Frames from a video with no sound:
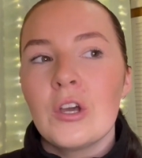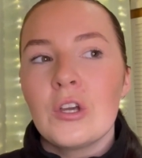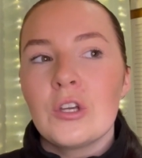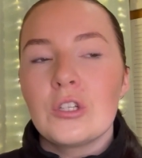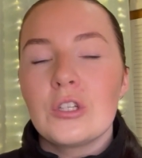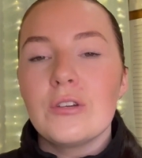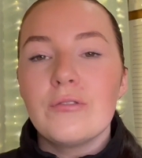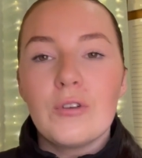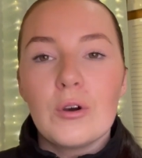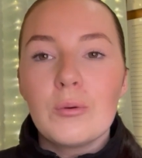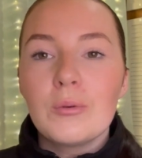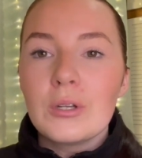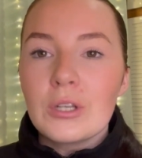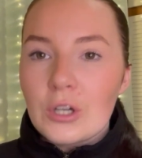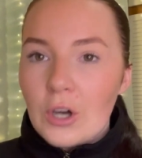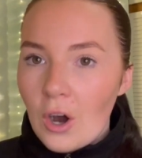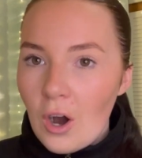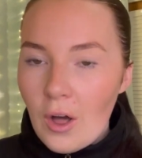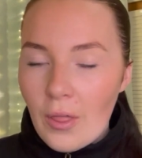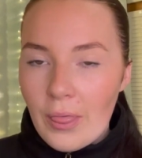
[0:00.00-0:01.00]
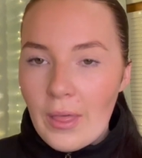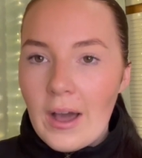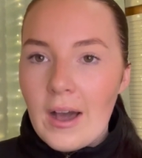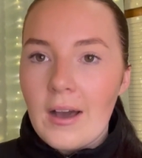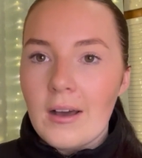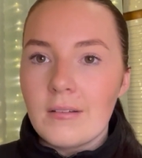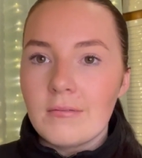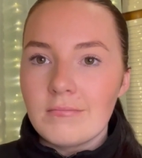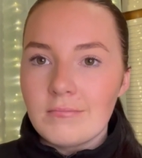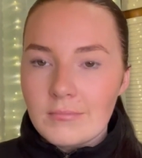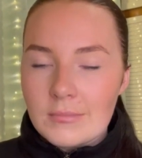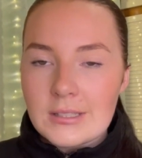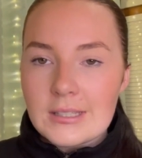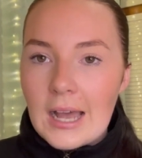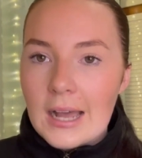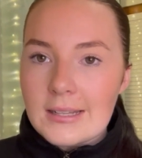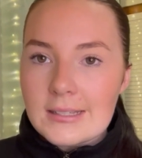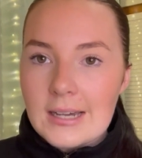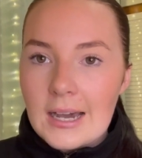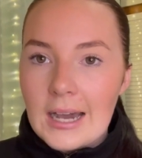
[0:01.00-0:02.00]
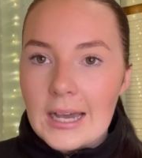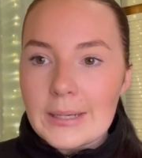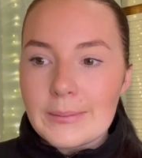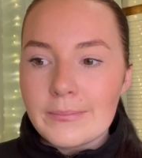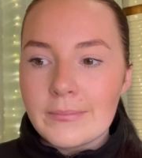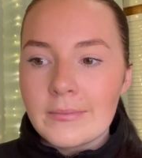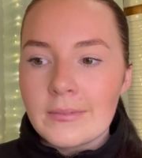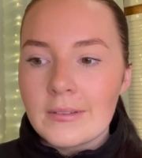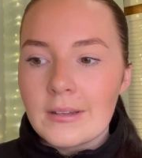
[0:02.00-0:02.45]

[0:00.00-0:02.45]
you've only got that set time.